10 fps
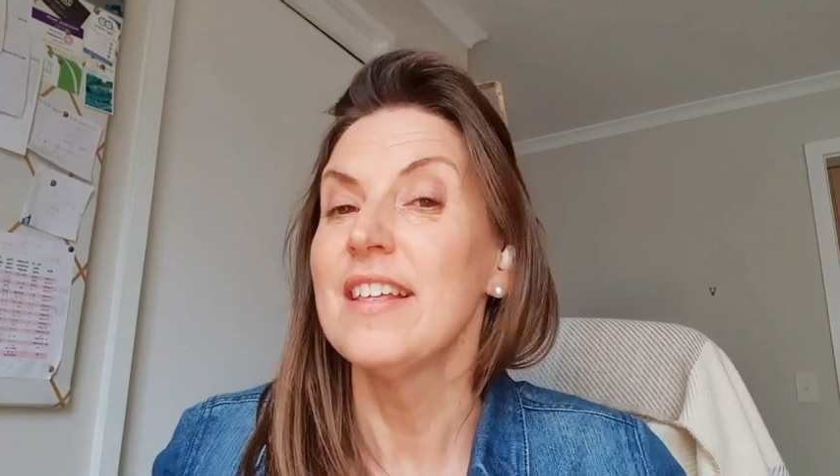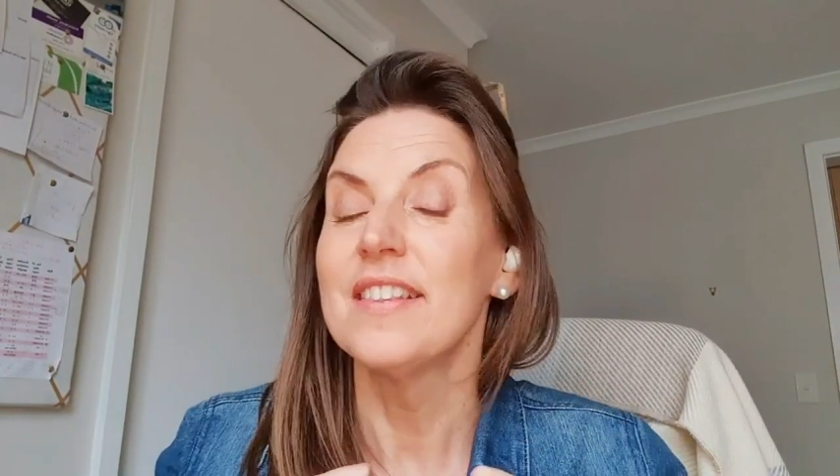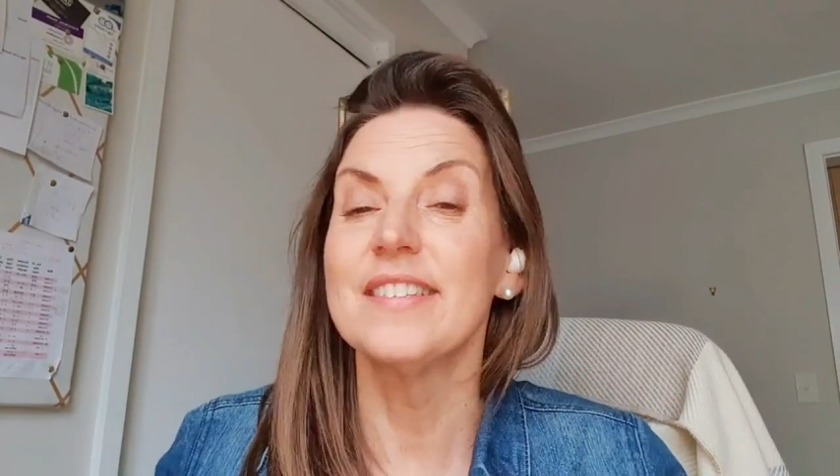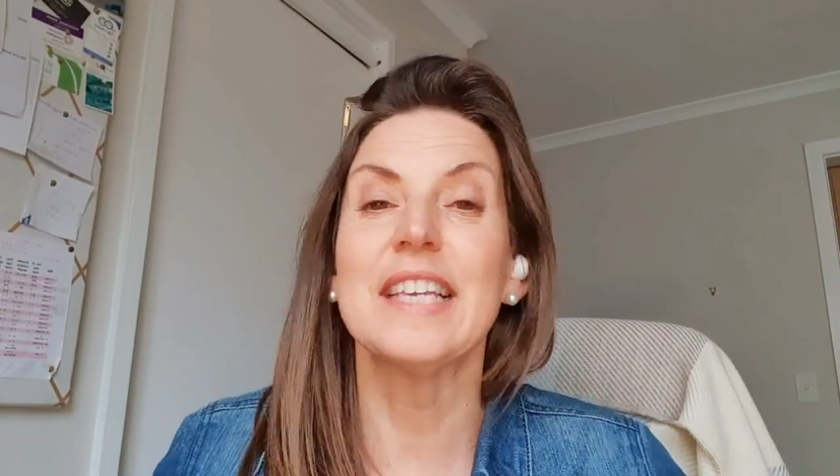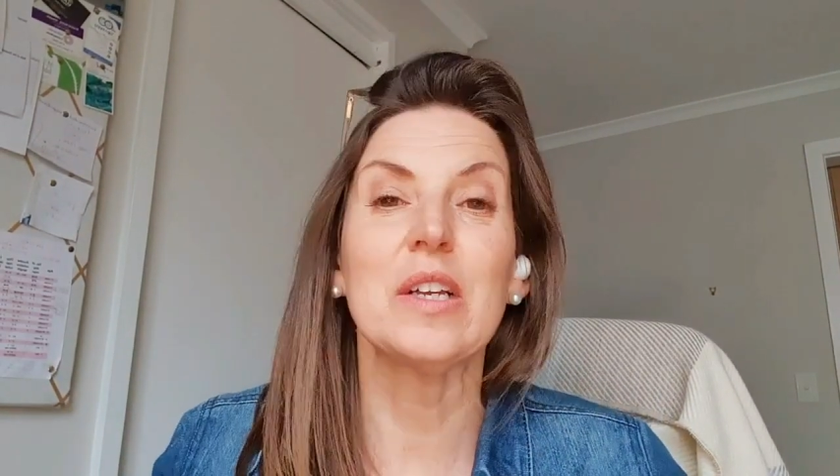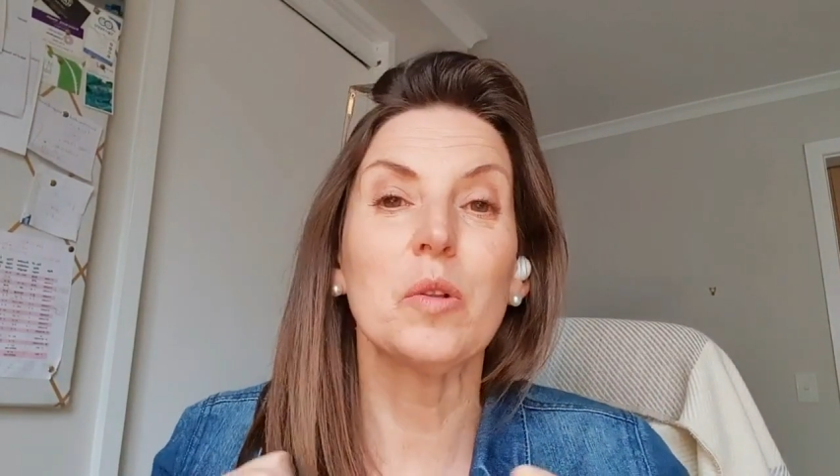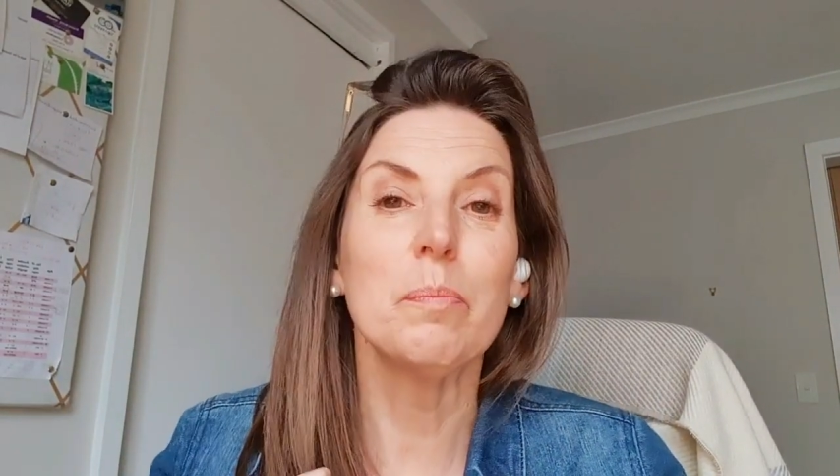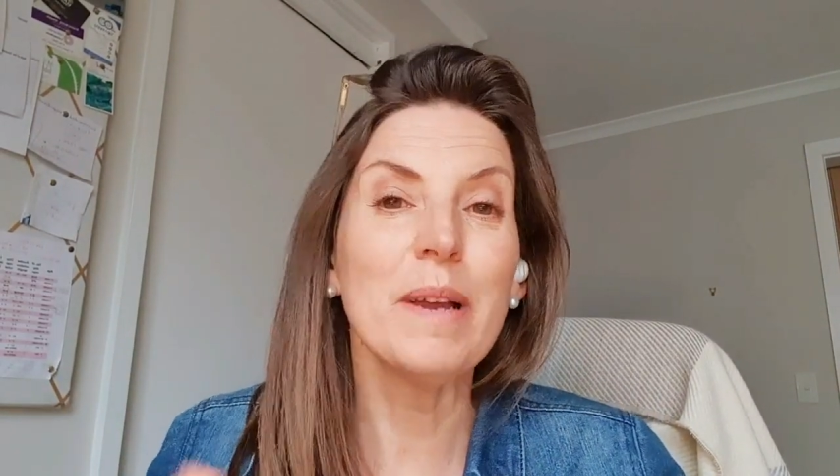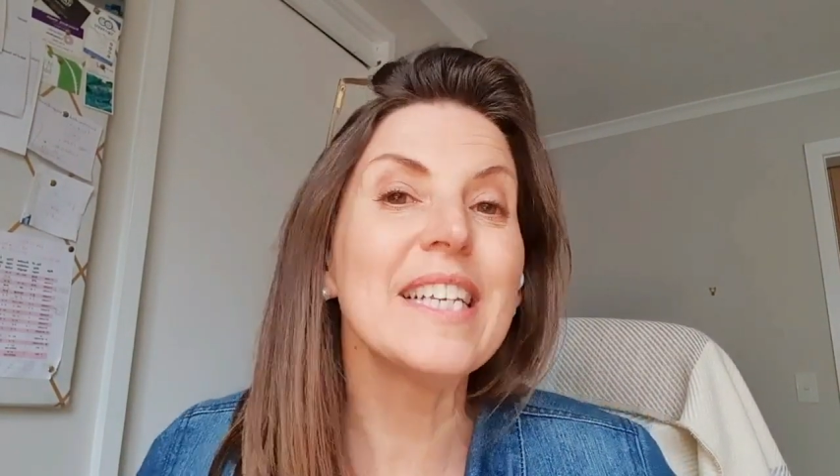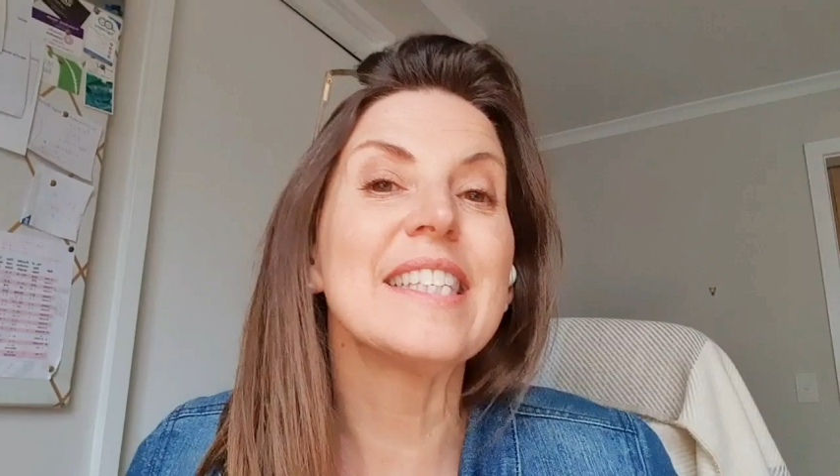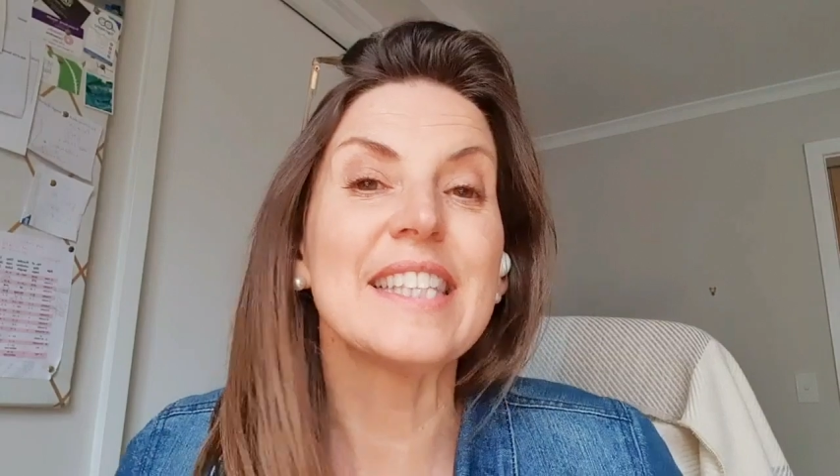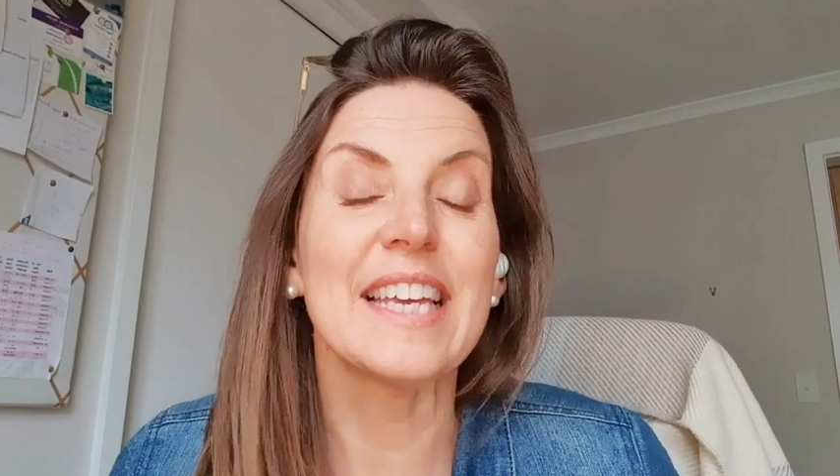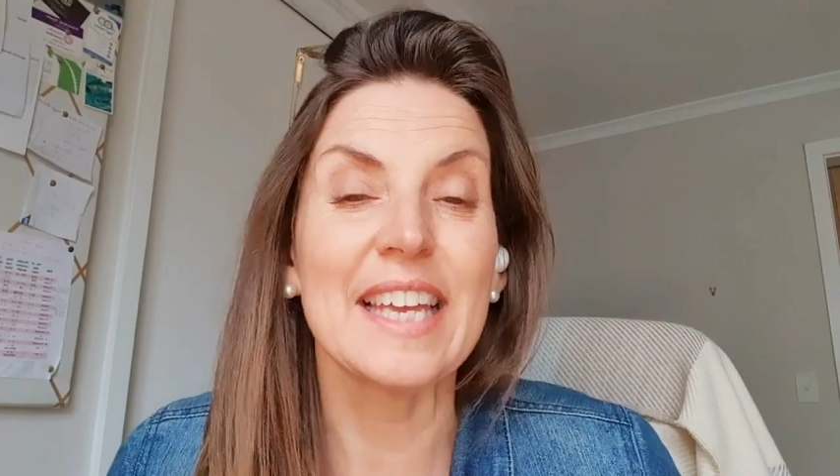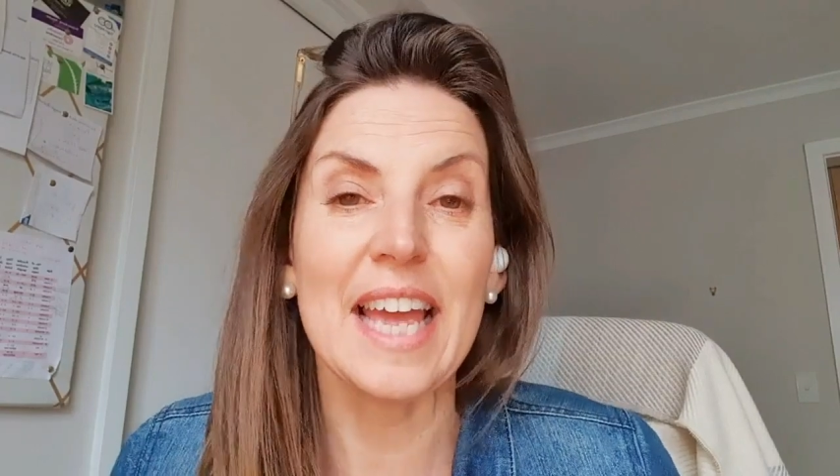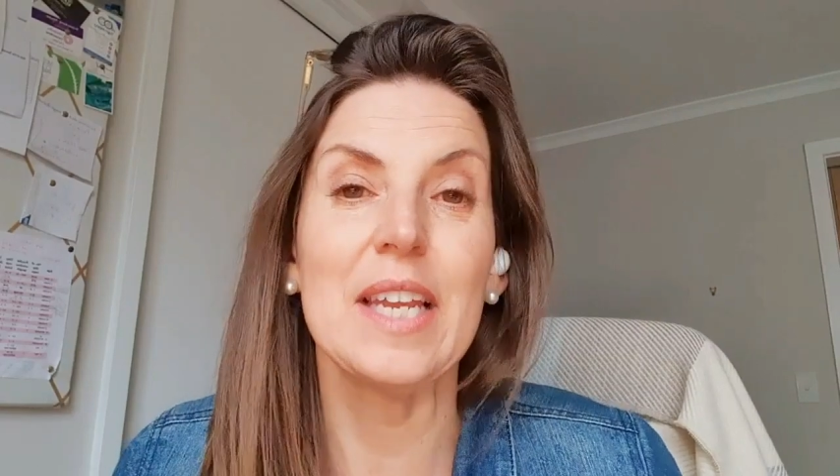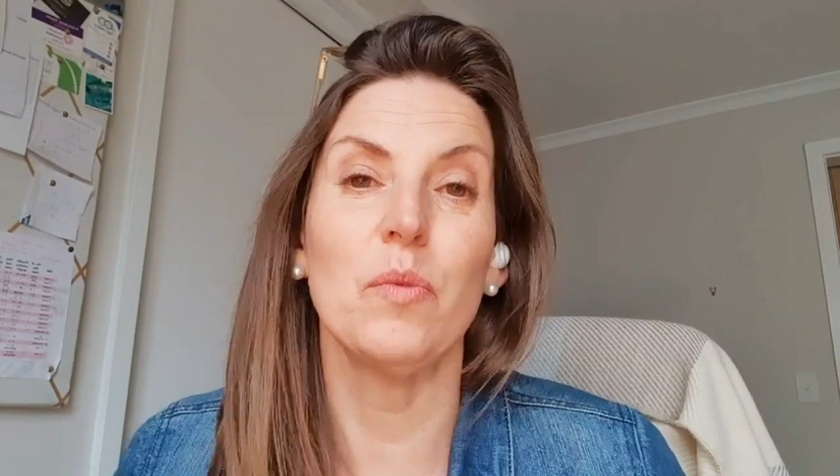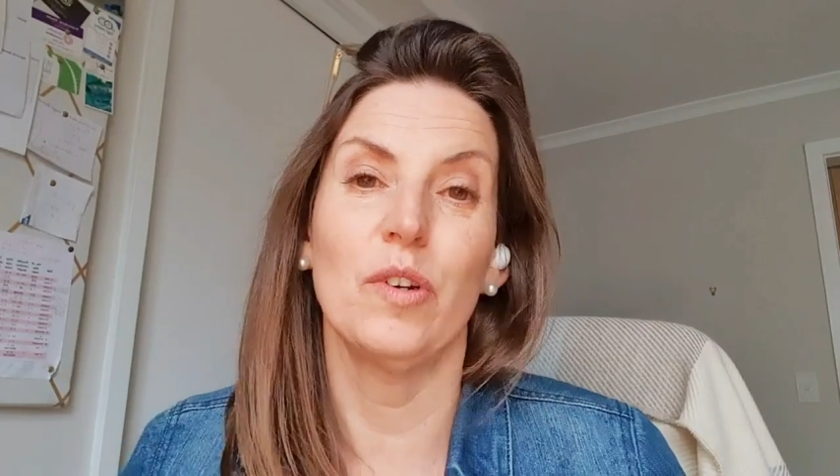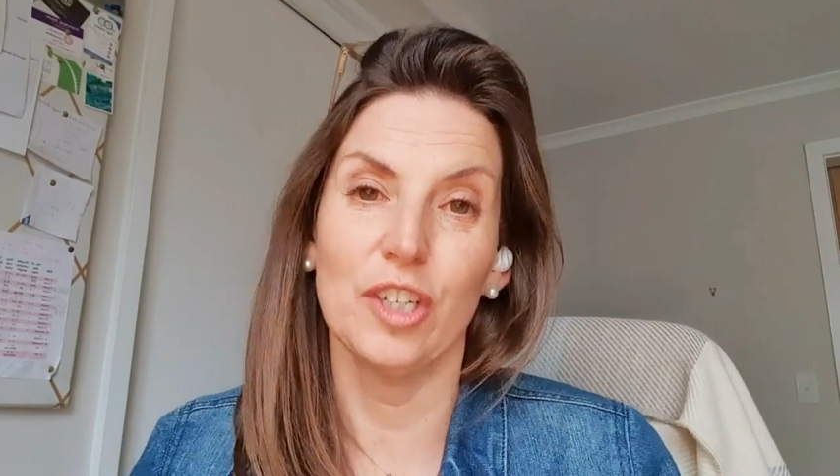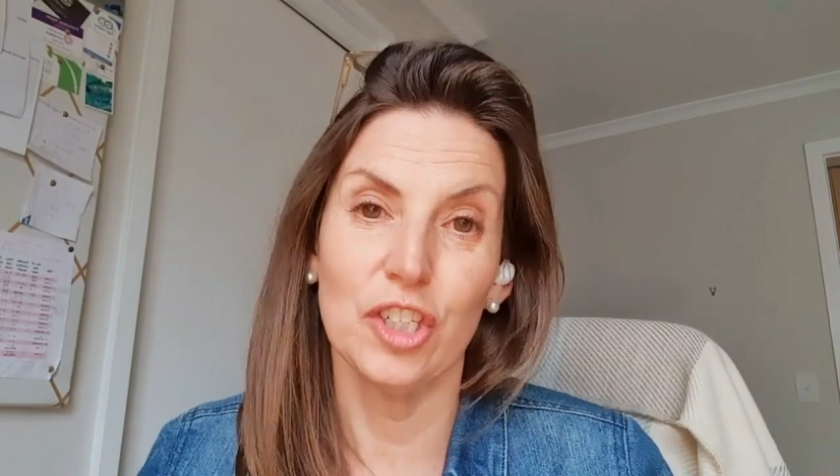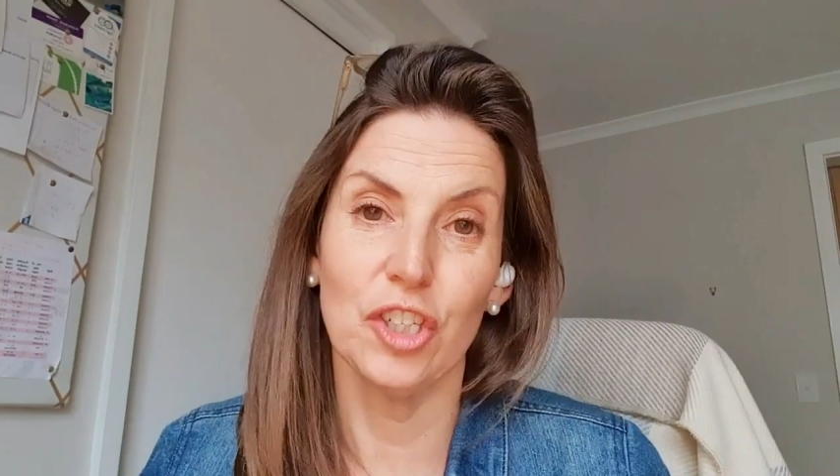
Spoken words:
the single best thing anyone can